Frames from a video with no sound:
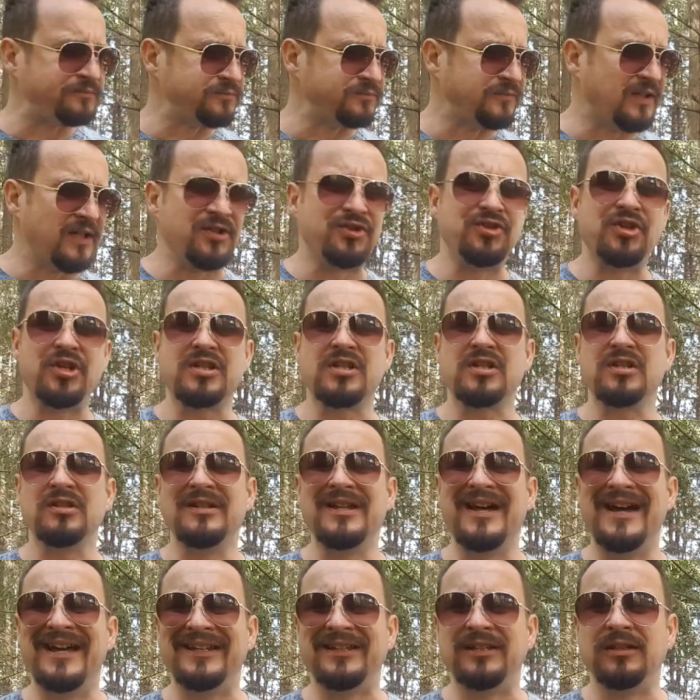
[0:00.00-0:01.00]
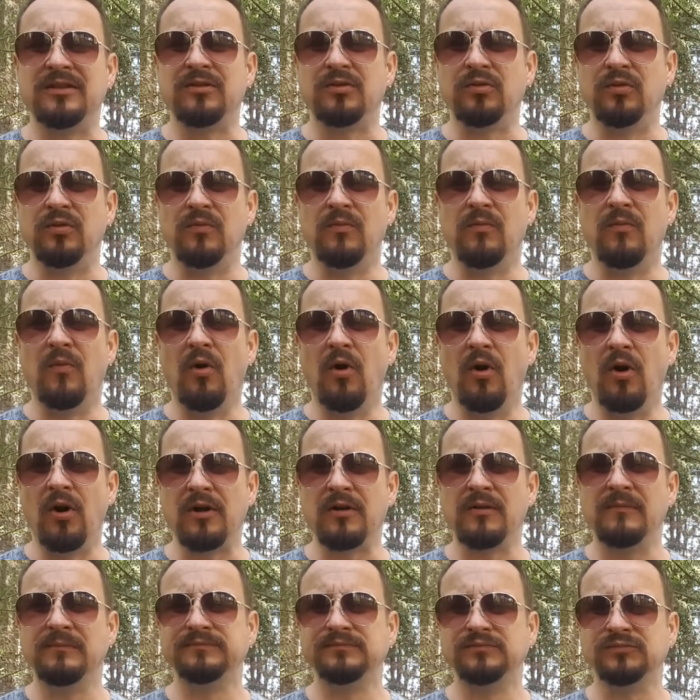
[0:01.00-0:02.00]
That just led to
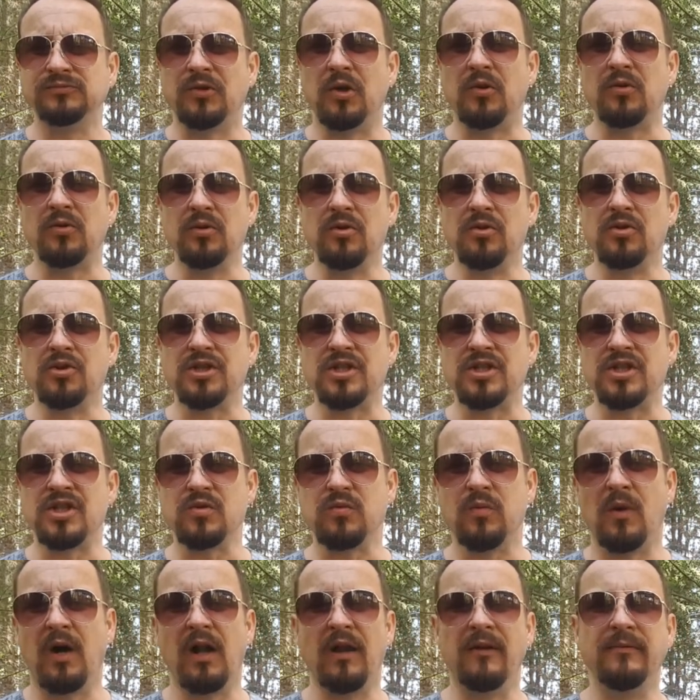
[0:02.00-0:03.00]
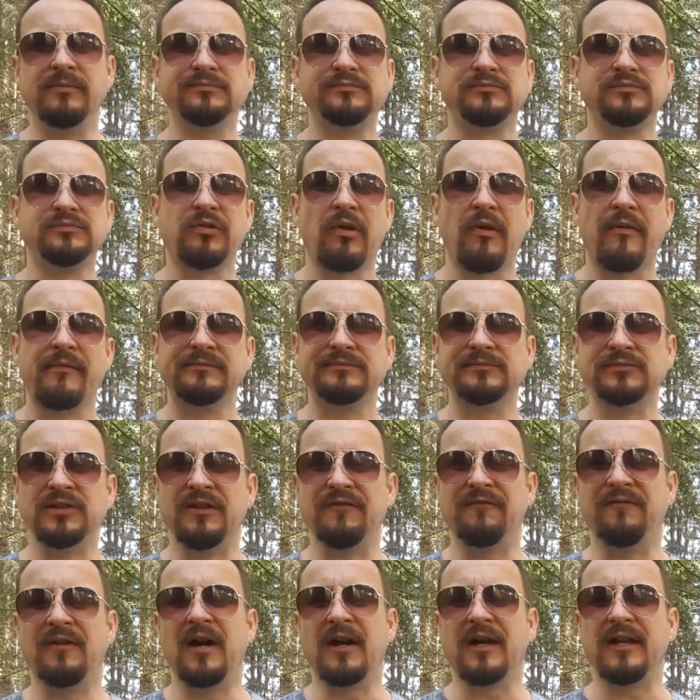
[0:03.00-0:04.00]
more conclusions. Well,
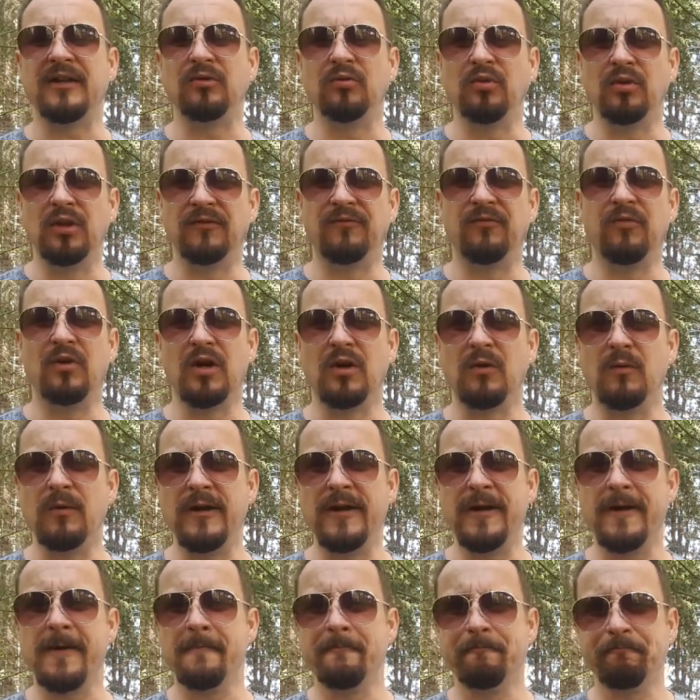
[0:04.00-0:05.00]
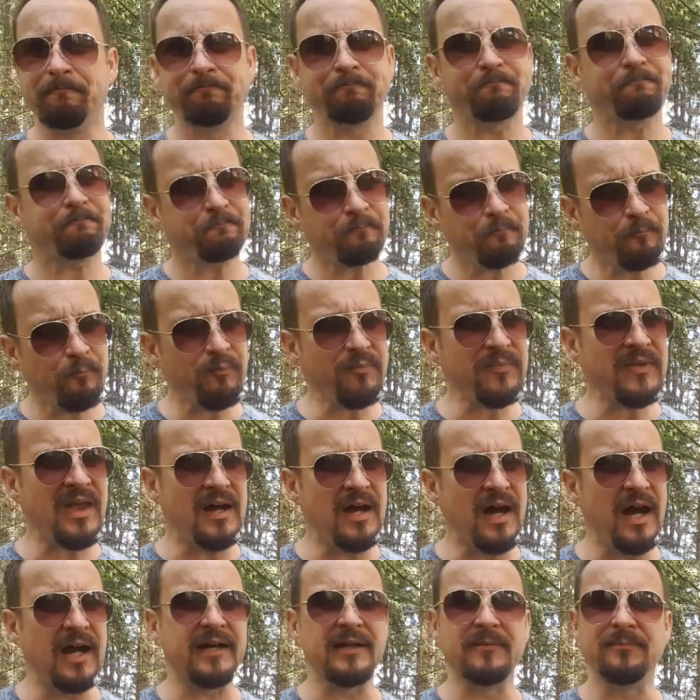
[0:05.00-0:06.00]
if I can do it for a week,
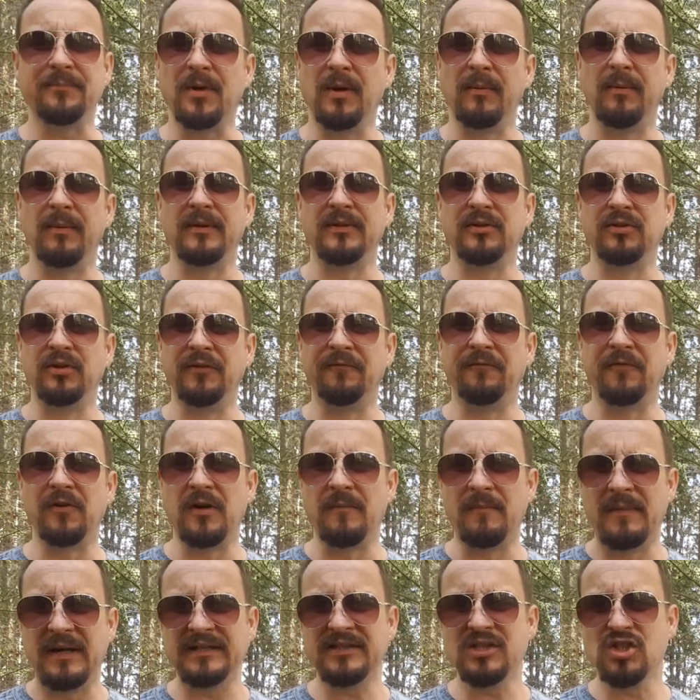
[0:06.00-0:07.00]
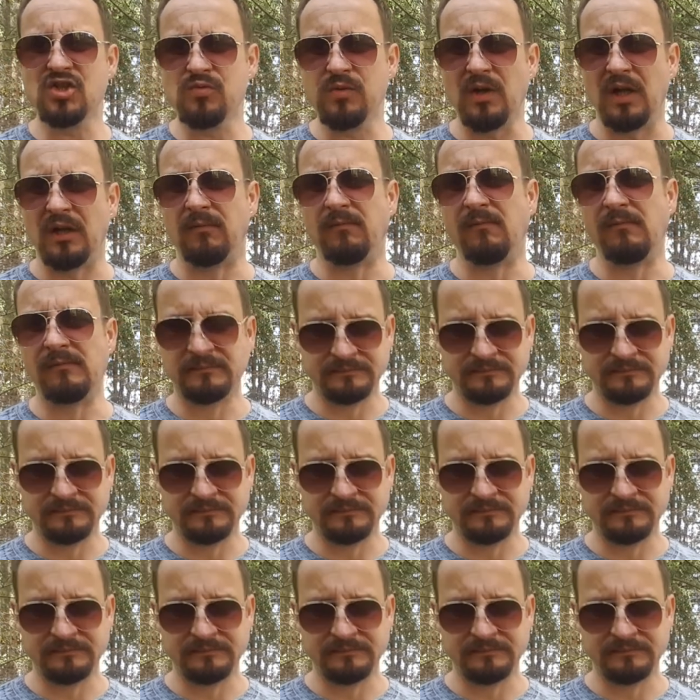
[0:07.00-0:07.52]
I can probably do it for a month as well.